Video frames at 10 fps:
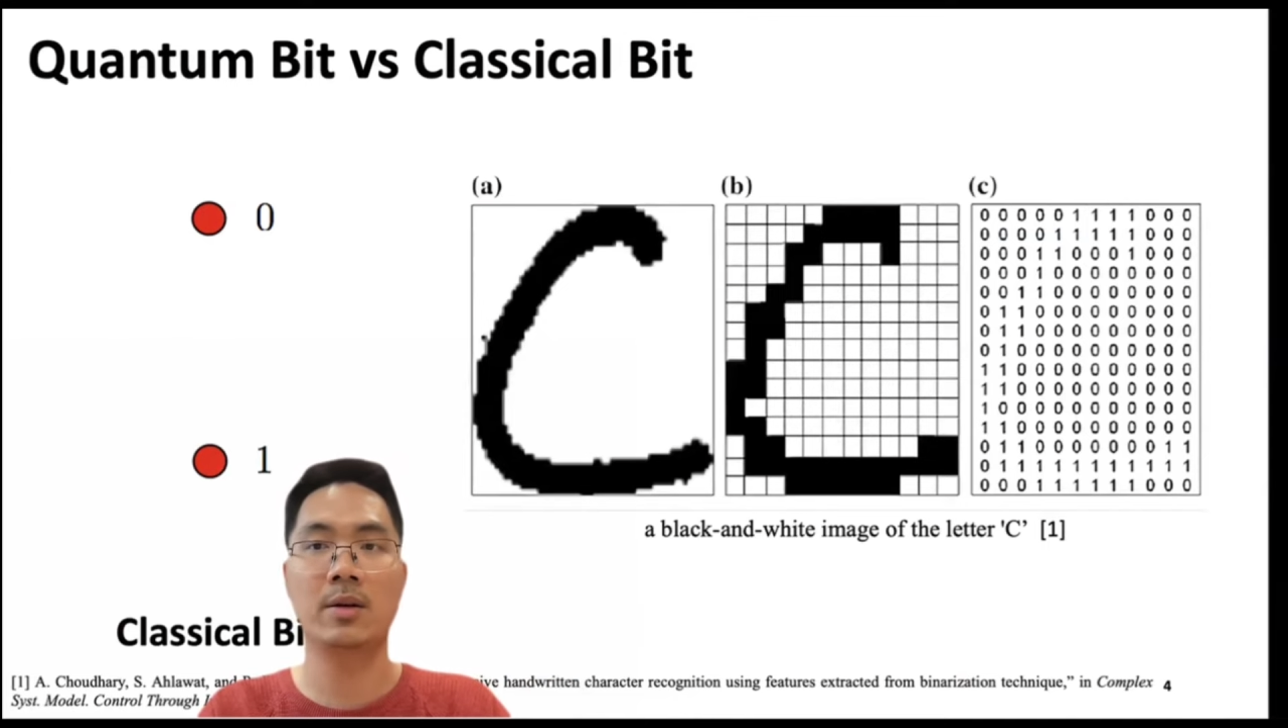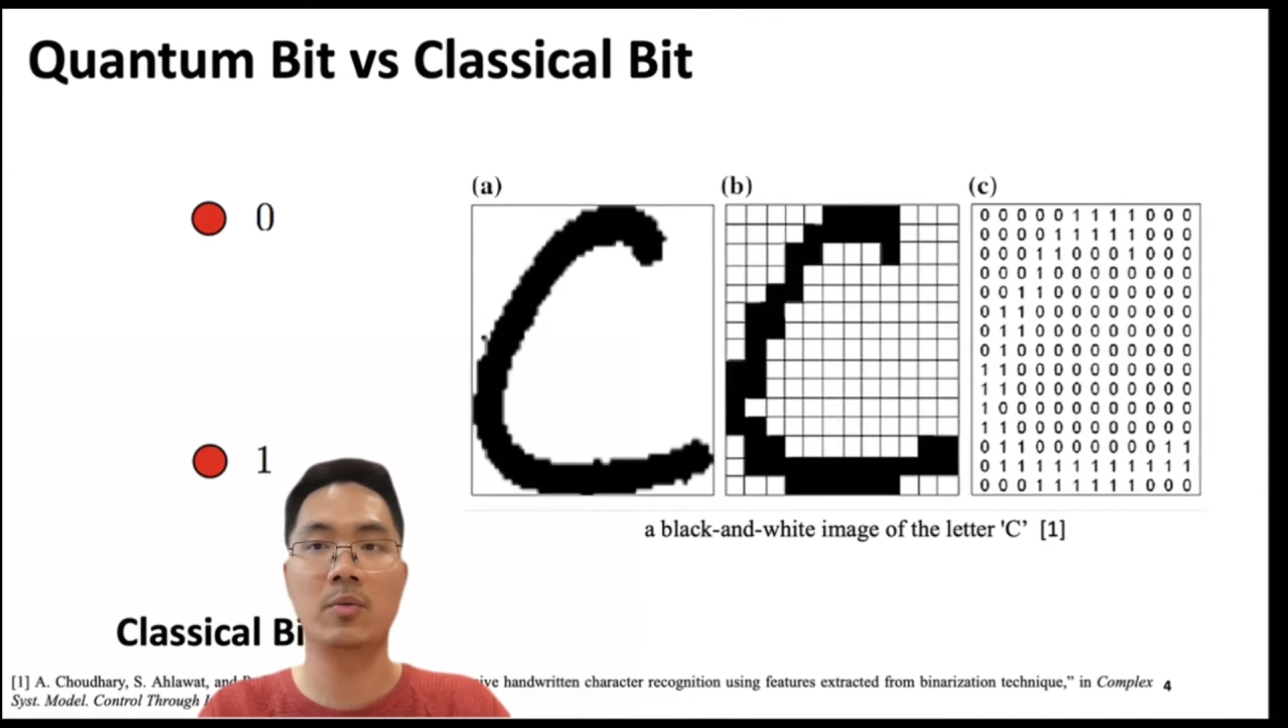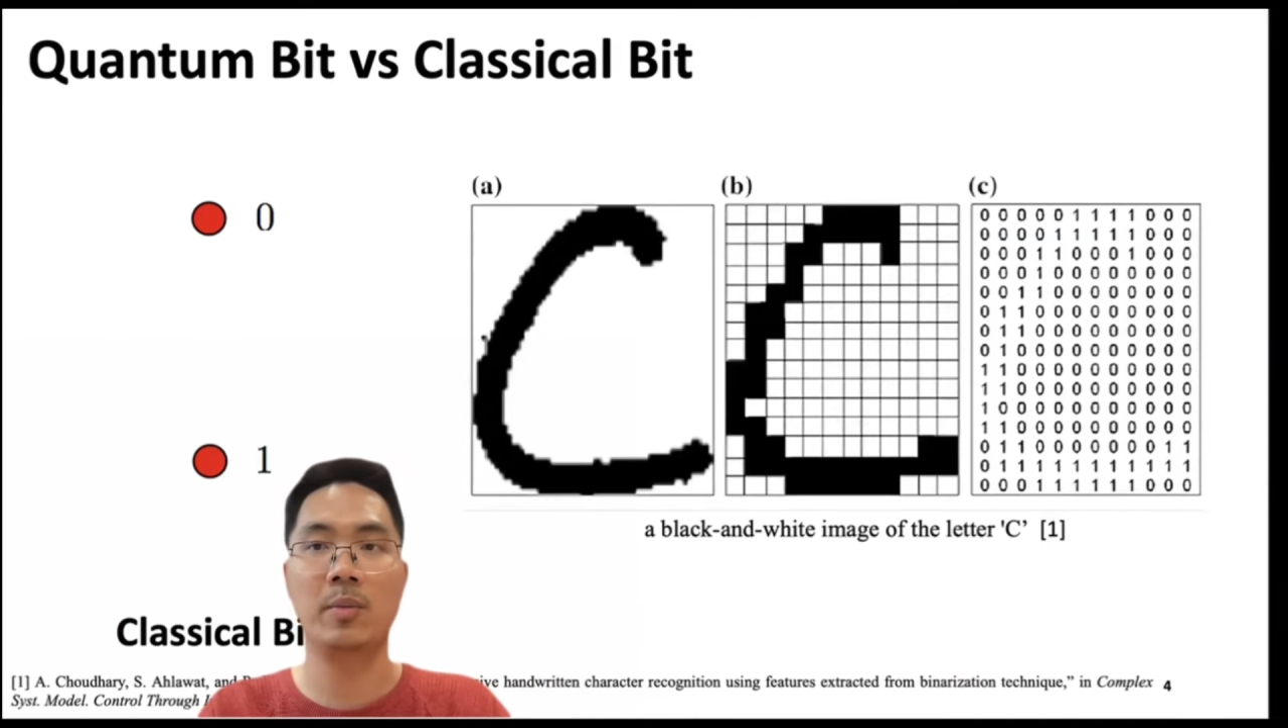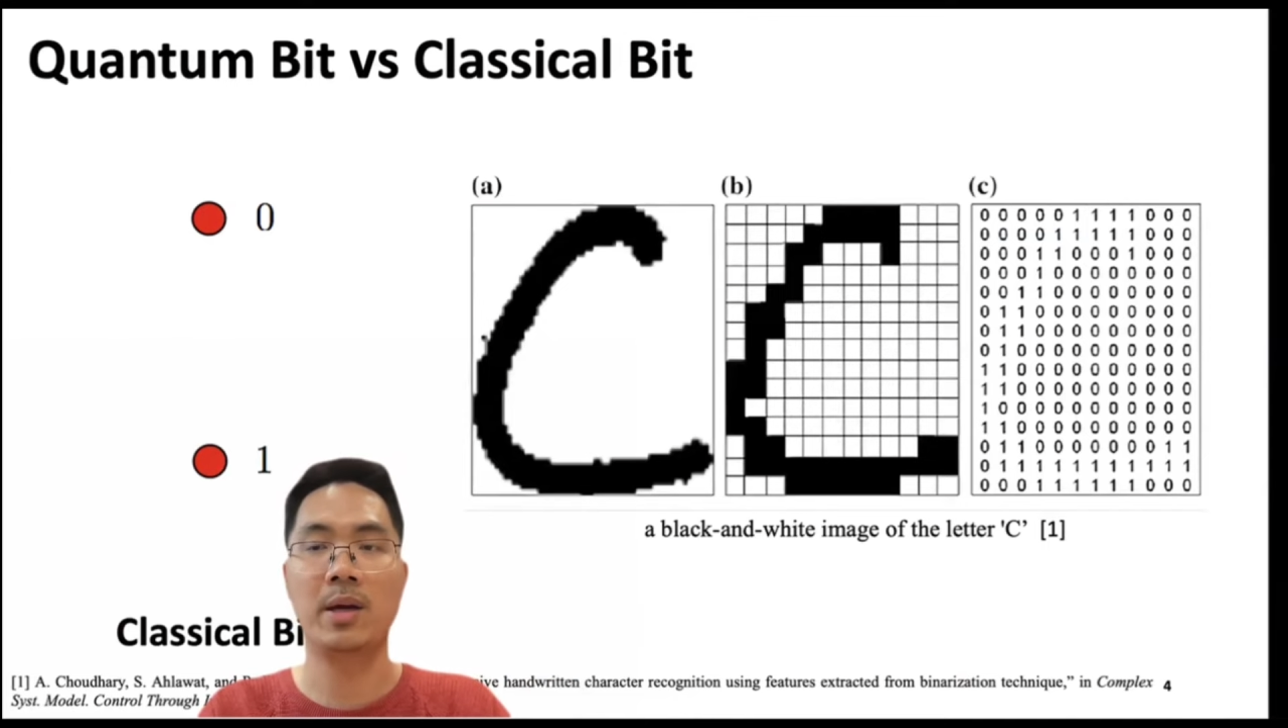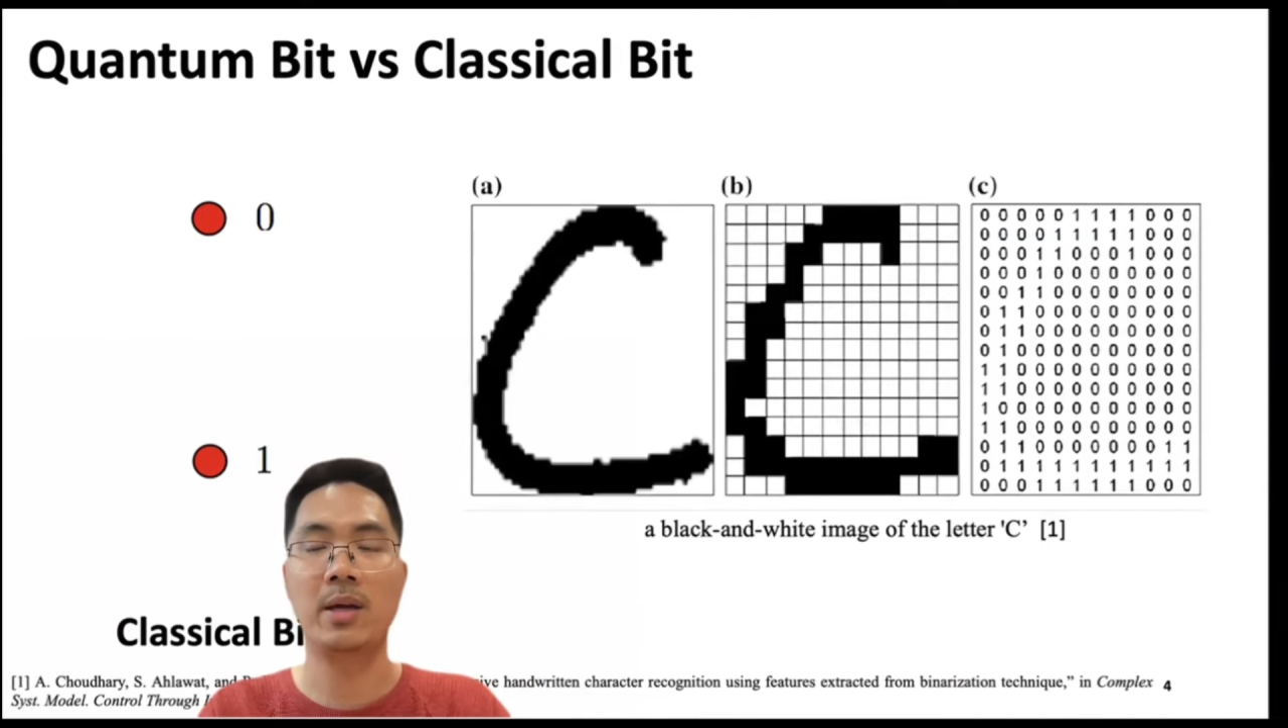
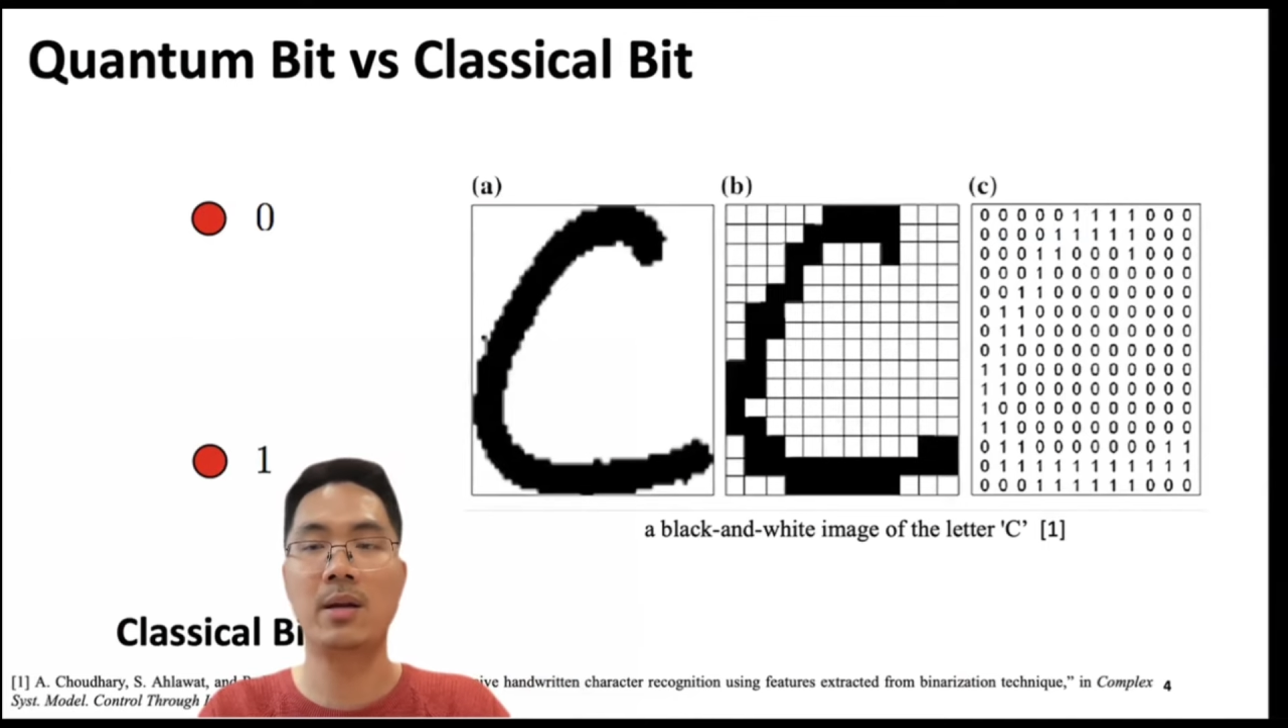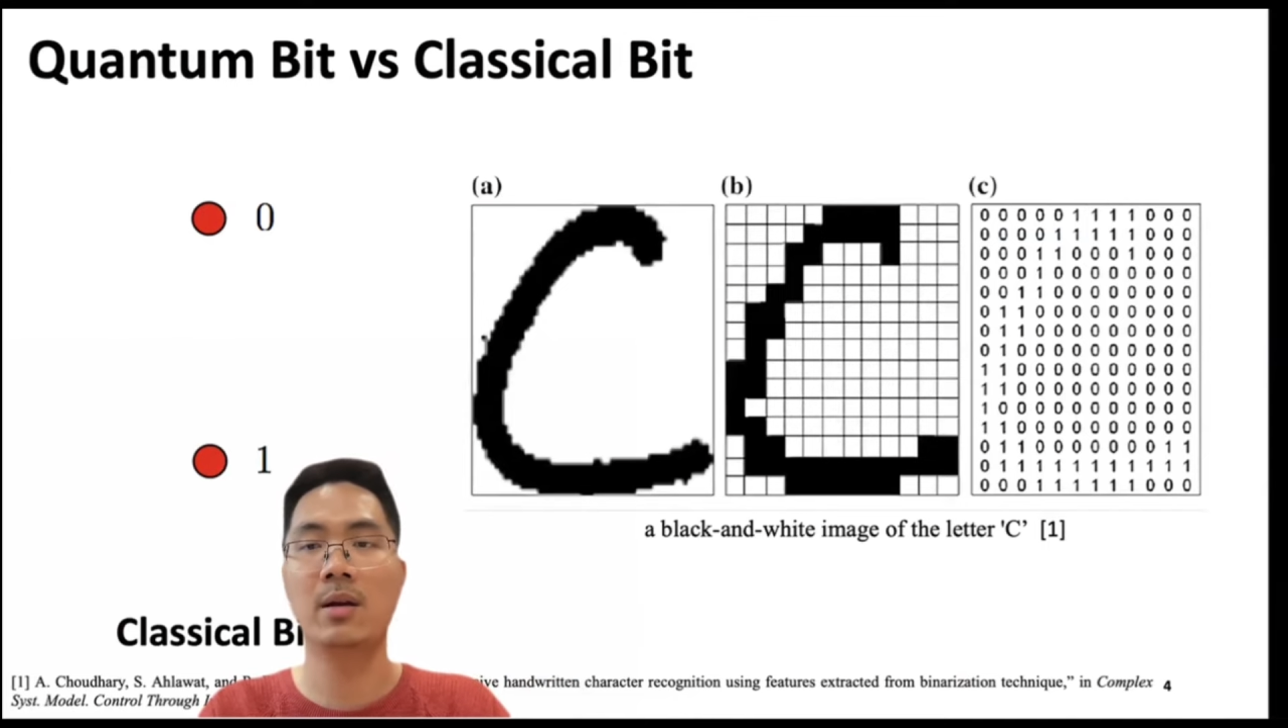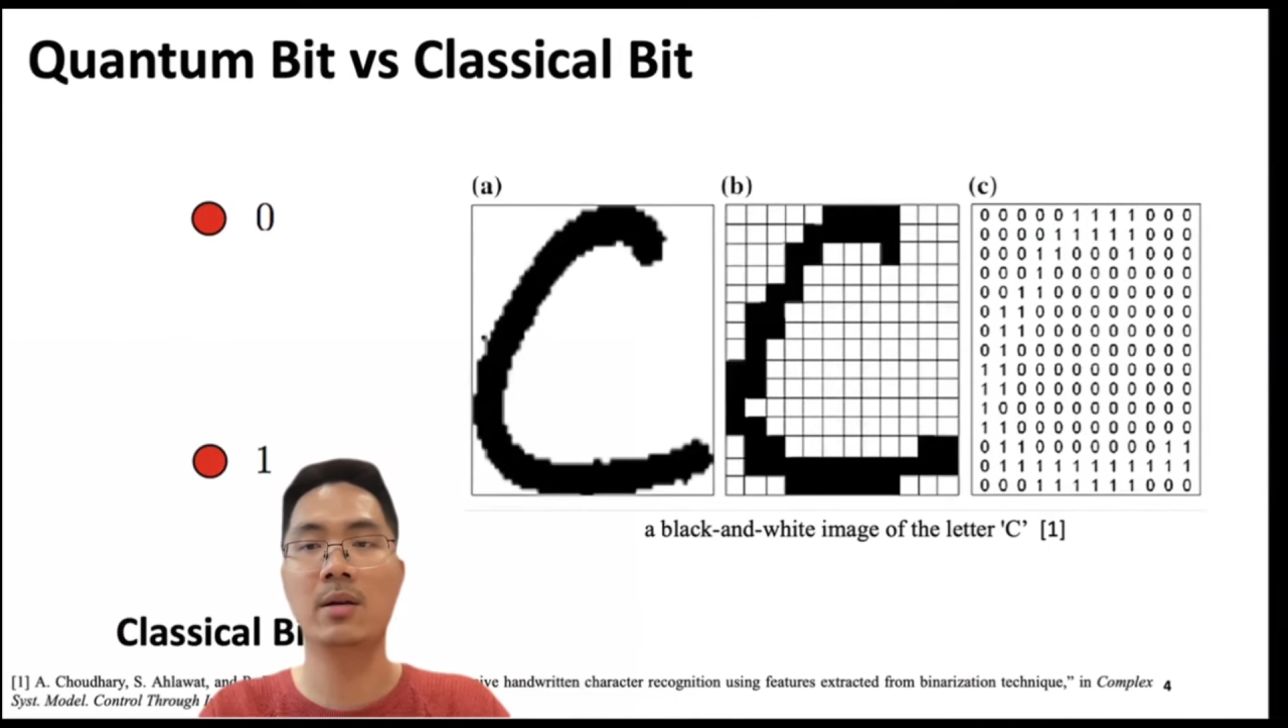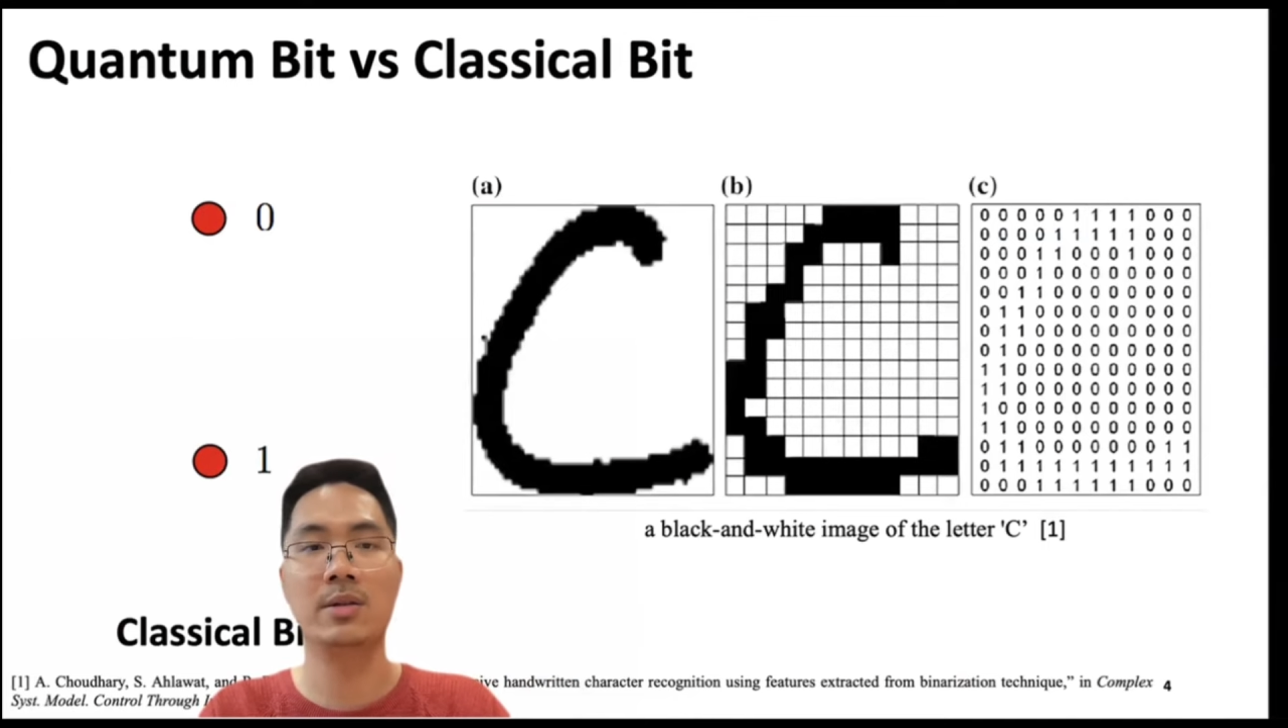could be either